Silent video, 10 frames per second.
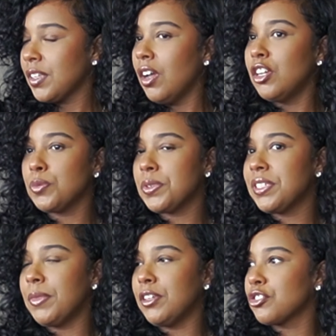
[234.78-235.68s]

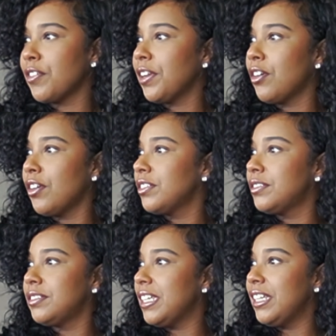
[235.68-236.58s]
100%, because credit card
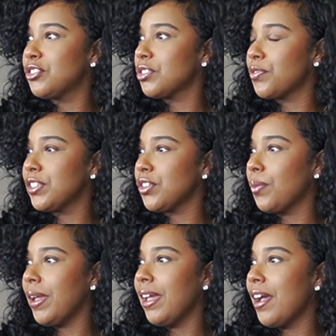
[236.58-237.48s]
interest rates are
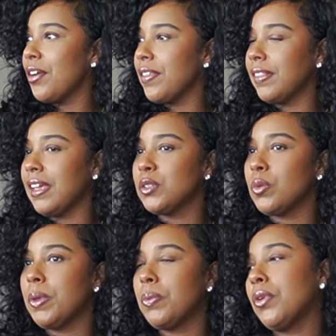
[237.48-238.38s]
way higher than that, is what
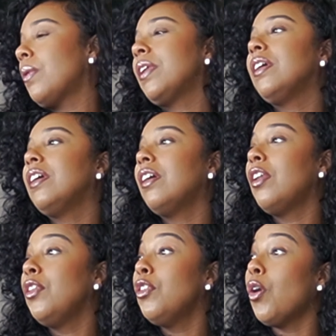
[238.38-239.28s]
people don't want to
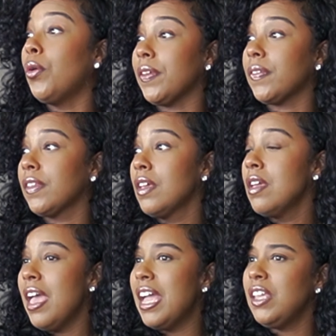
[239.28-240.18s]
notice.
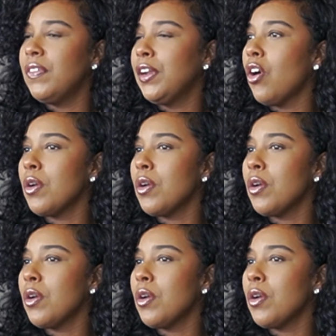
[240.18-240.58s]
And even car